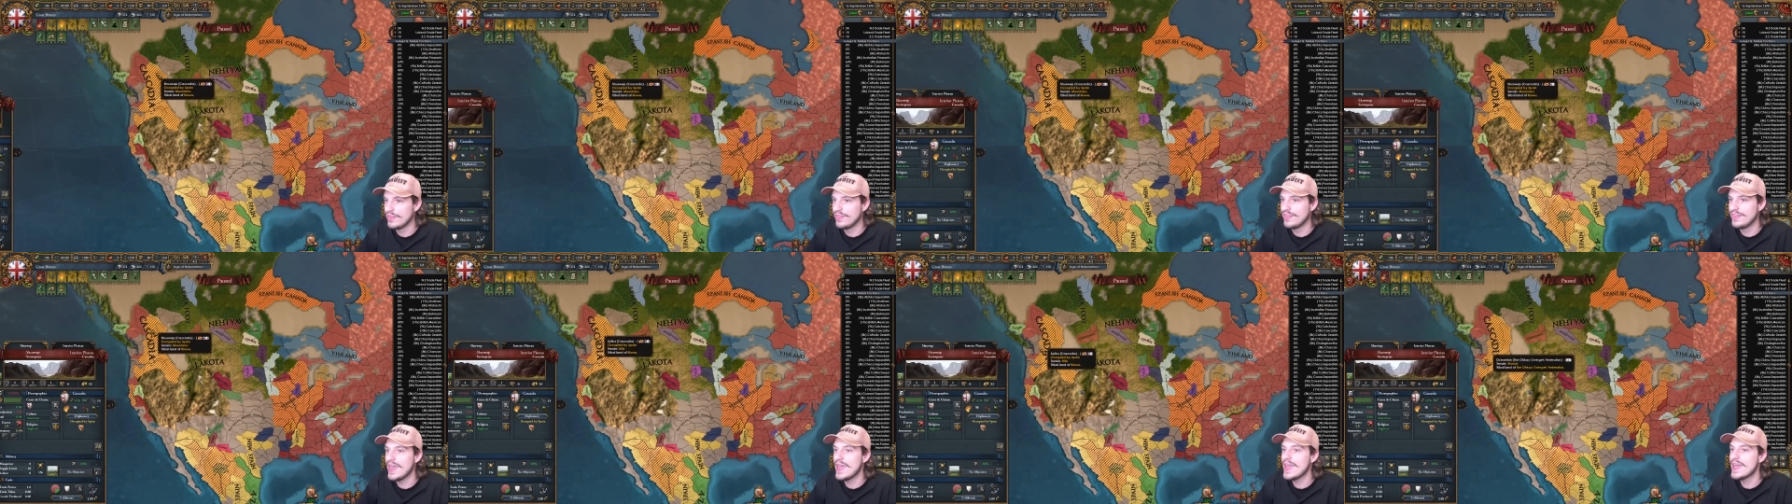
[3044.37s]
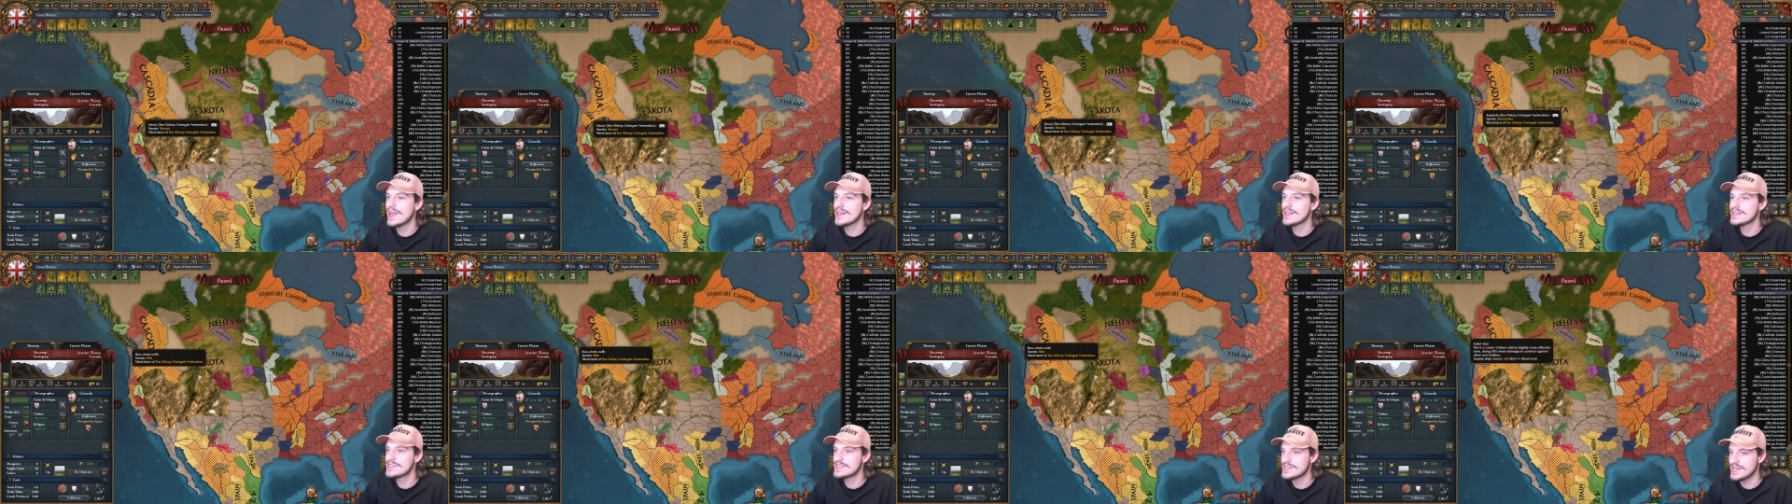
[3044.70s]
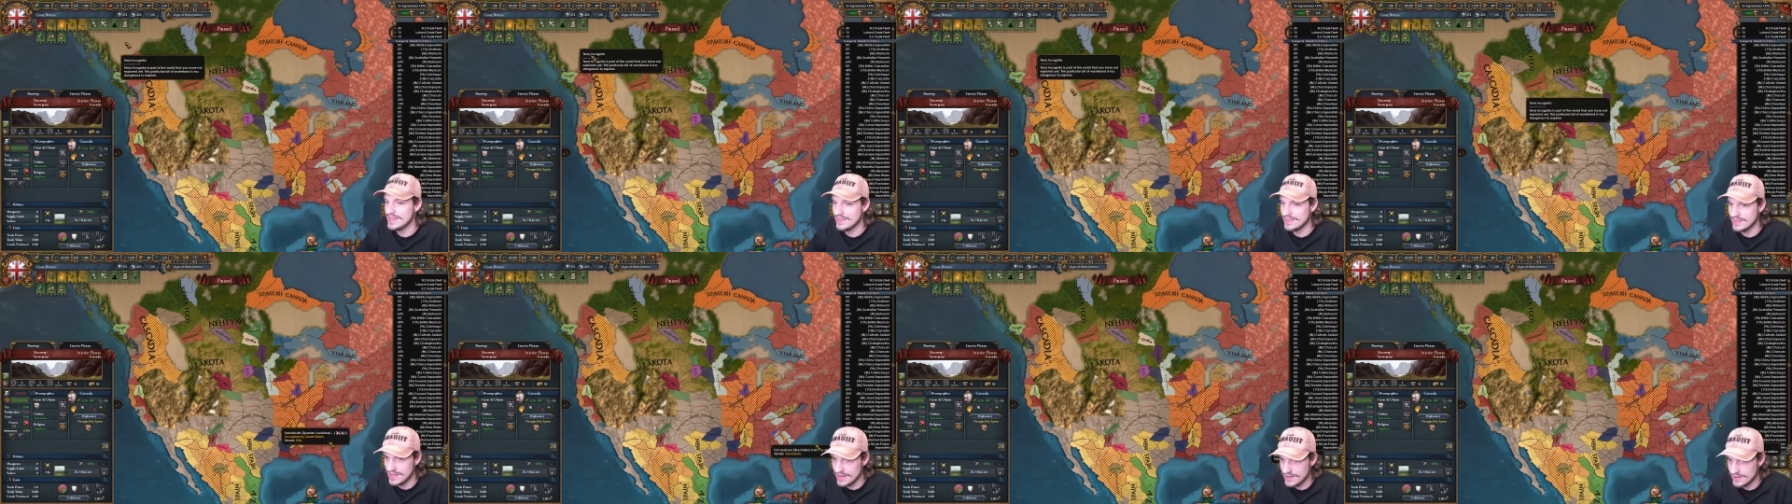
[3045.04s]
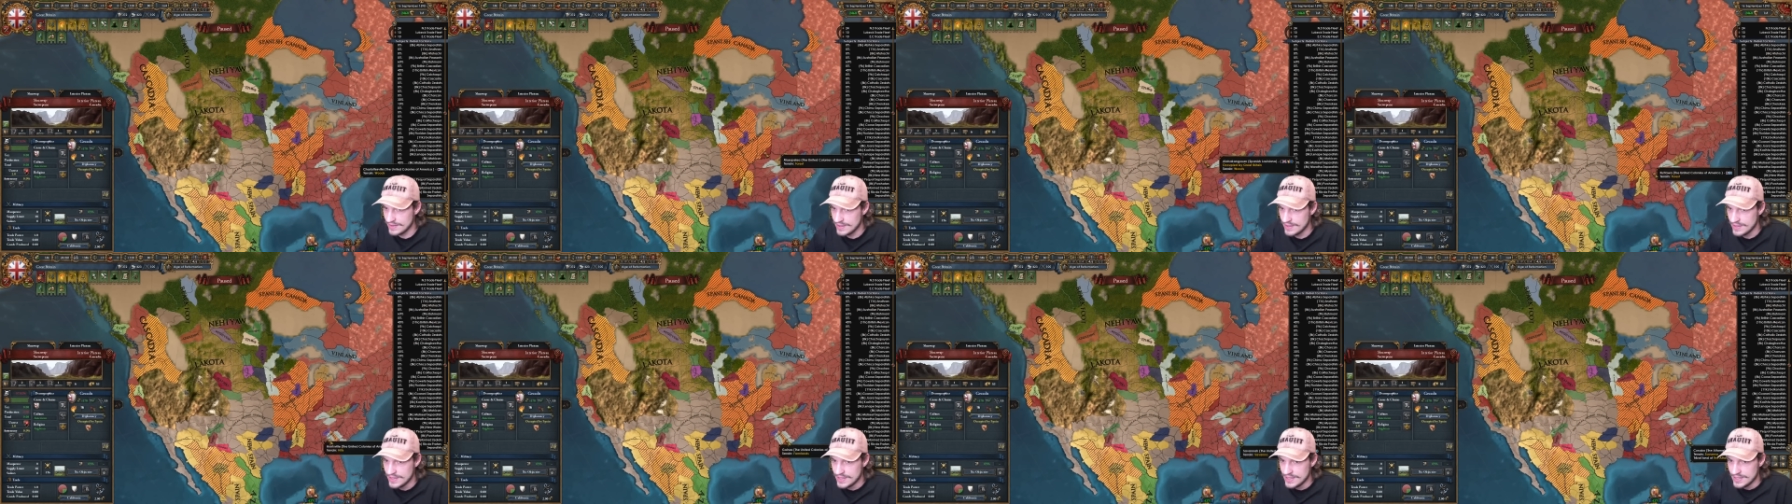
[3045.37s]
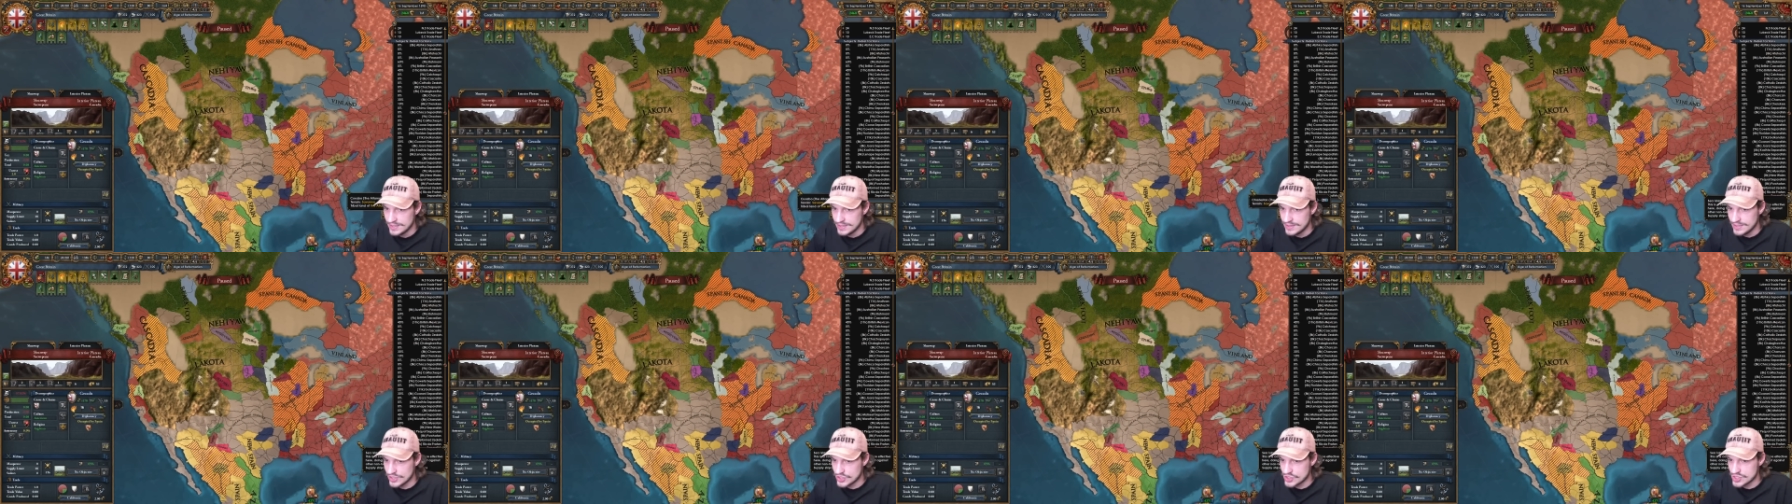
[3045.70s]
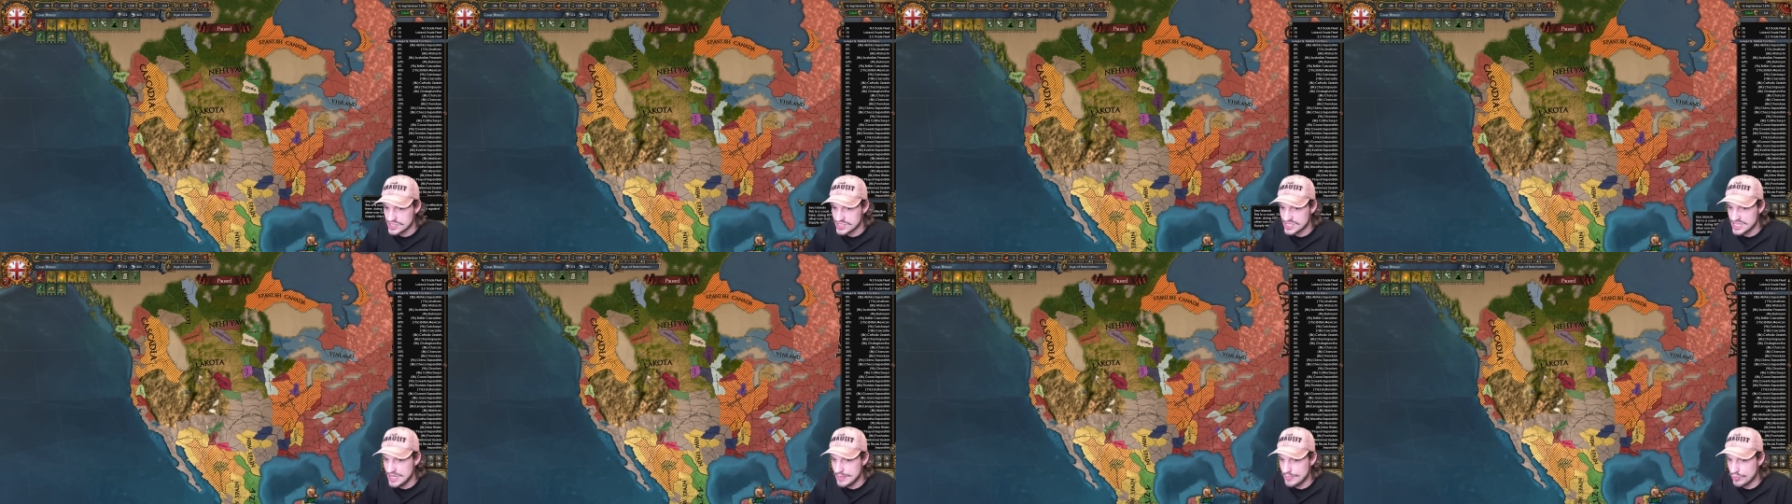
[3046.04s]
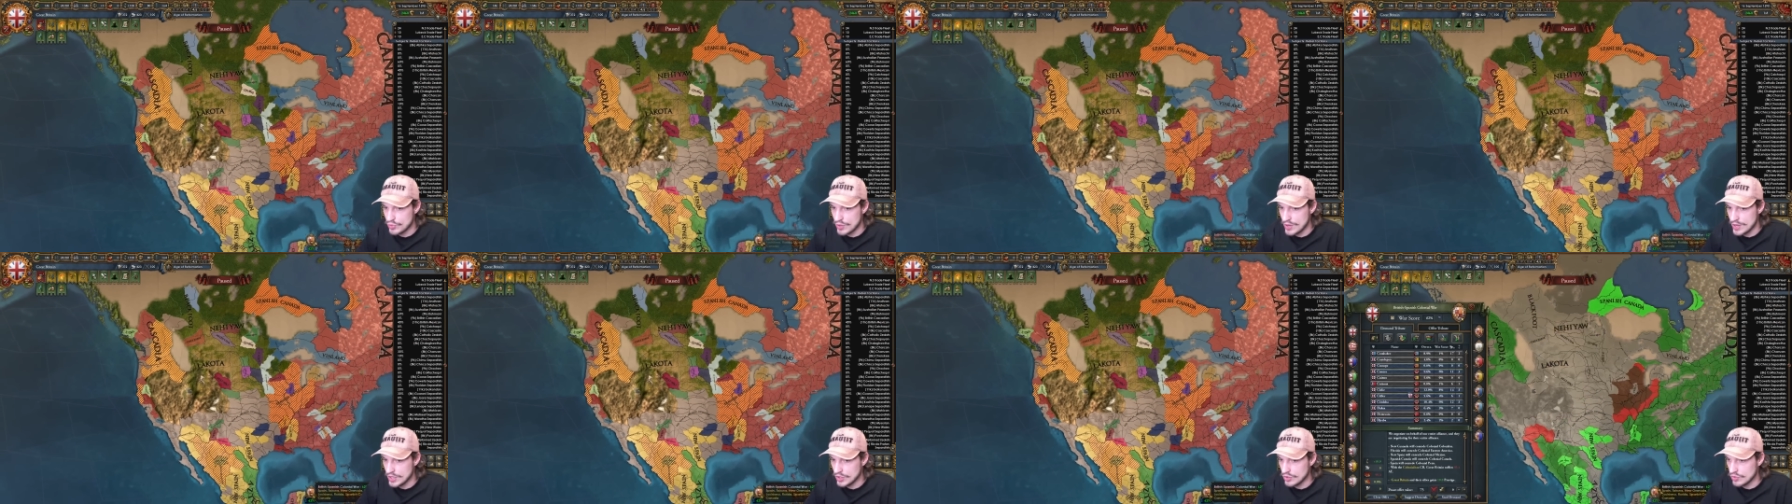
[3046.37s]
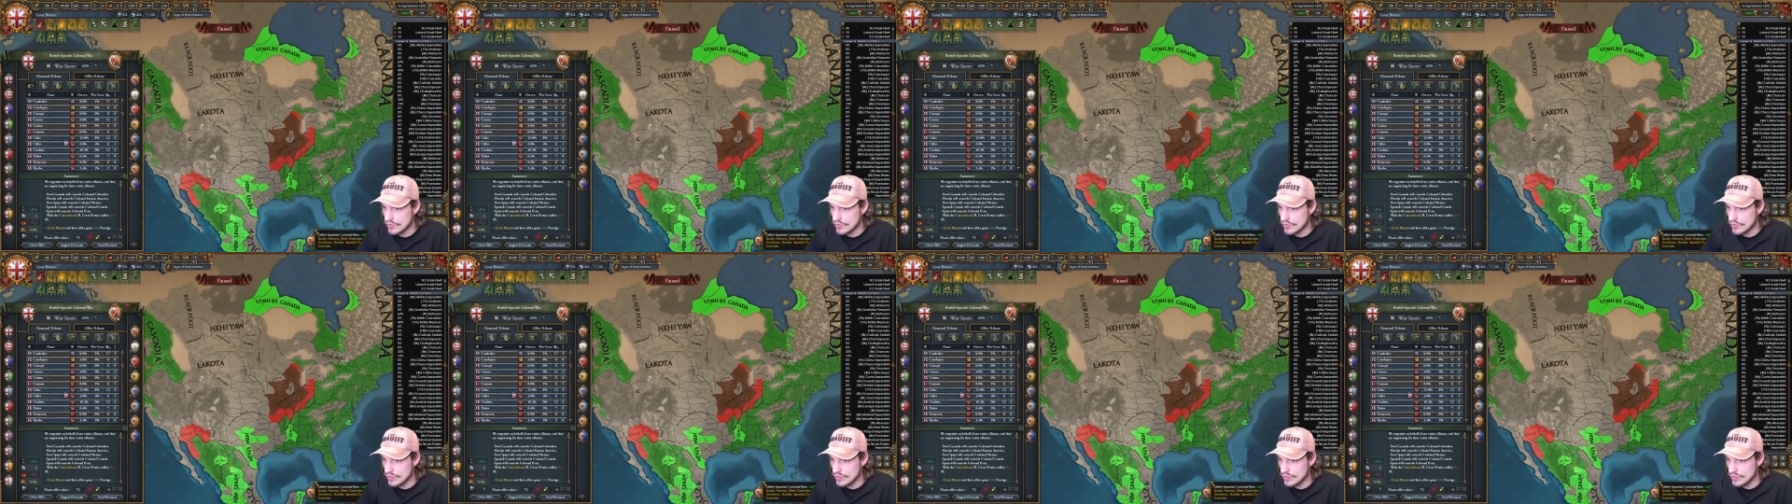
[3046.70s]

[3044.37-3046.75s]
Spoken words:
this, and then they'll just keep running